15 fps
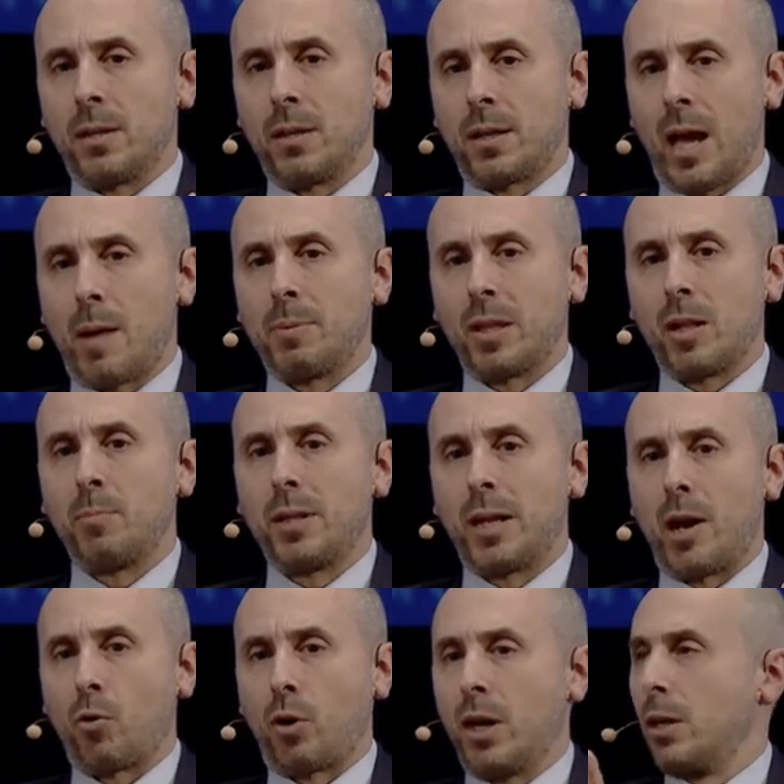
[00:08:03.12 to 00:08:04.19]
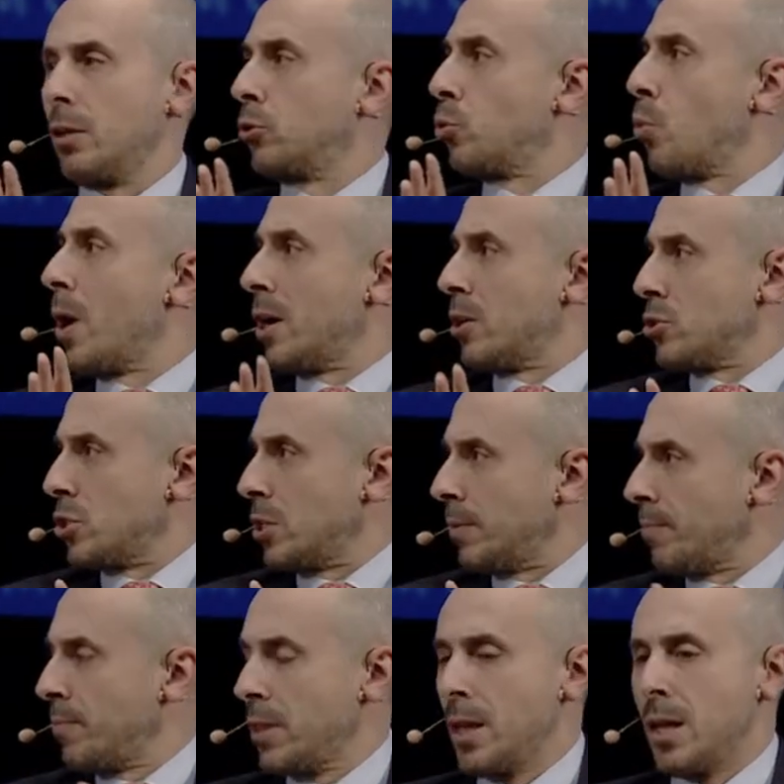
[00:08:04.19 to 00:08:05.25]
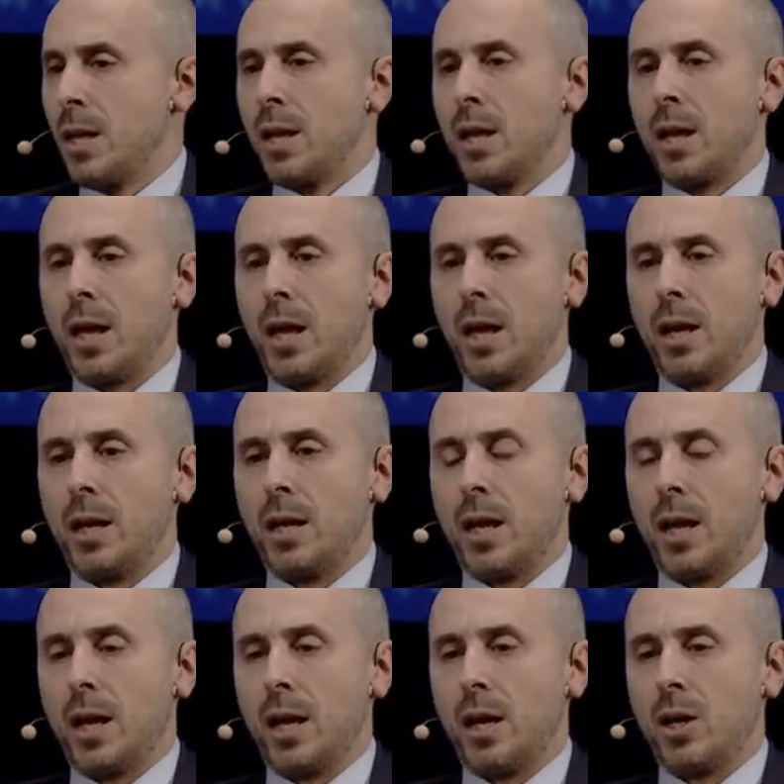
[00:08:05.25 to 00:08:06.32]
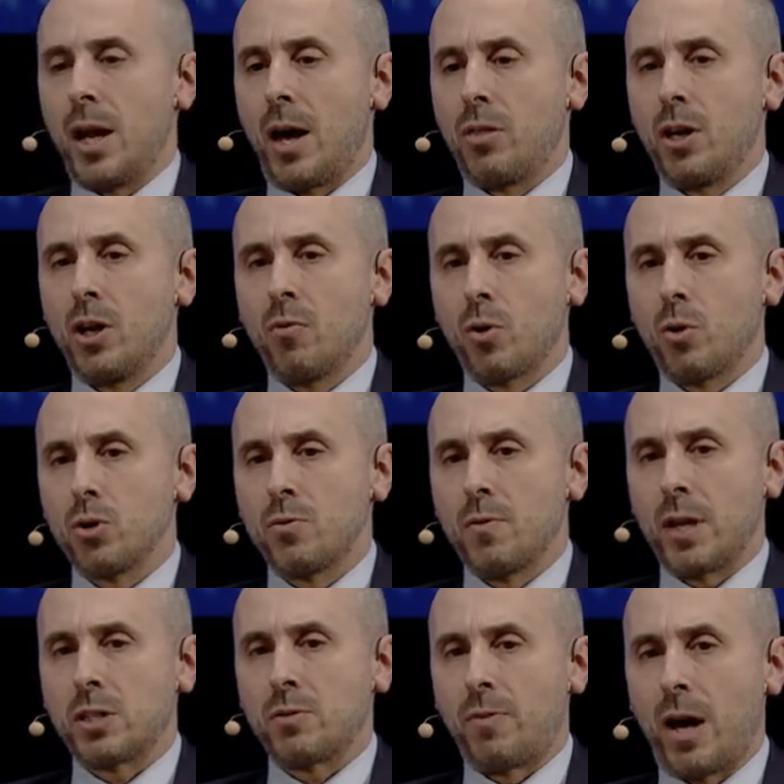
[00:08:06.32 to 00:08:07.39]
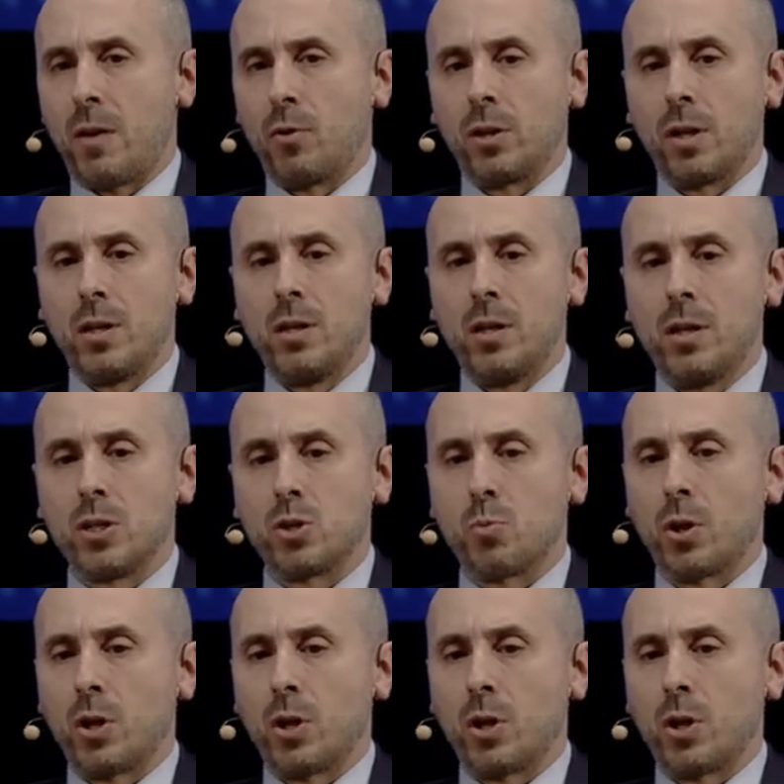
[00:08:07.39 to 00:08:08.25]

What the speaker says: capital being allocated to energy. And I think over the course of the next 5 or 10 years, we're